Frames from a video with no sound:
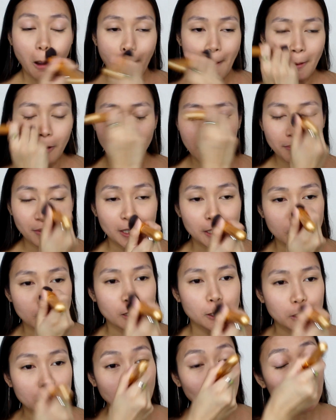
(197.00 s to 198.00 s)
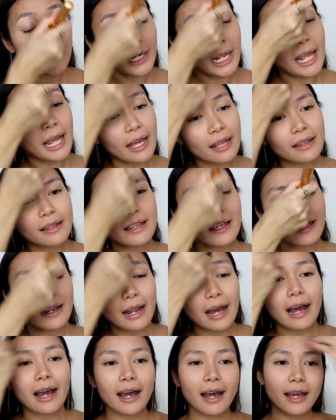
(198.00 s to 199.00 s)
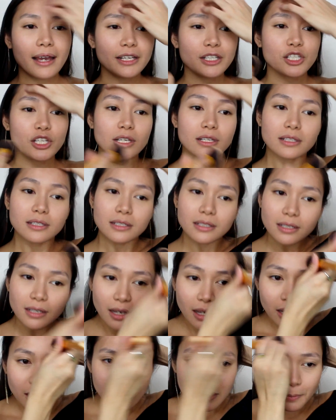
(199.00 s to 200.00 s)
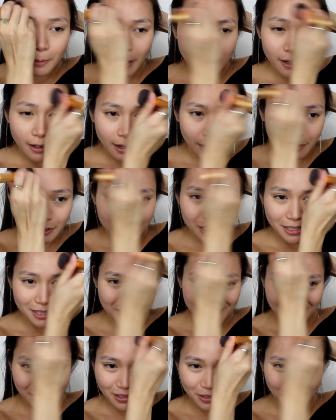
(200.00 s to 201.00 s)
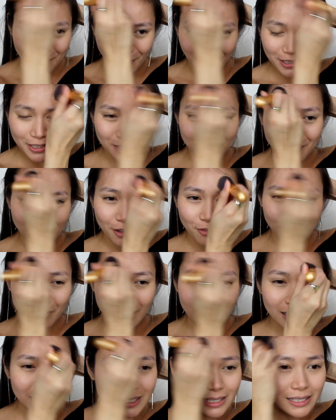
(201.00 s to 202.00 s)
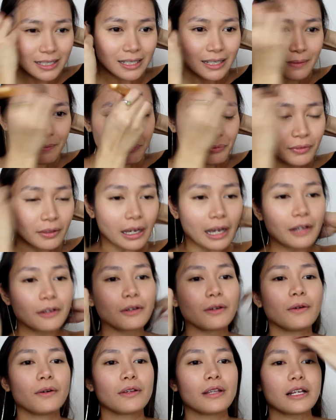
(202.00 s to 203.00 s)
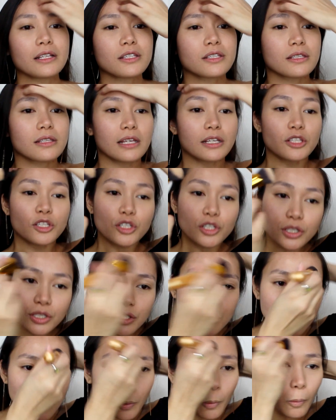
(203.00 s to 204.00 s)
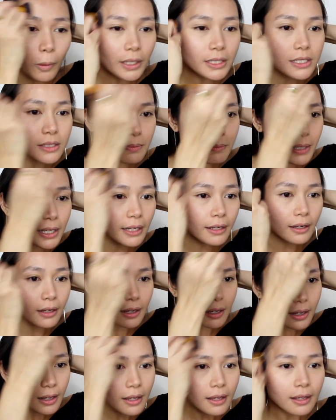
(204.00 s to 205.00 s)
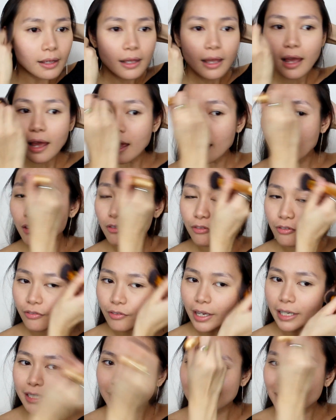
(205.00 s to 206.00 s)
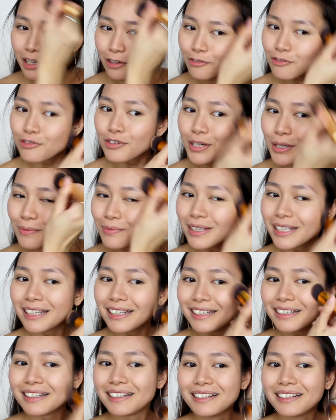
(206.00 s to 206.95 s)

on my T-zone, and then I just spread it out to the other parts of my face. I don't know, that's just what's been effective for me.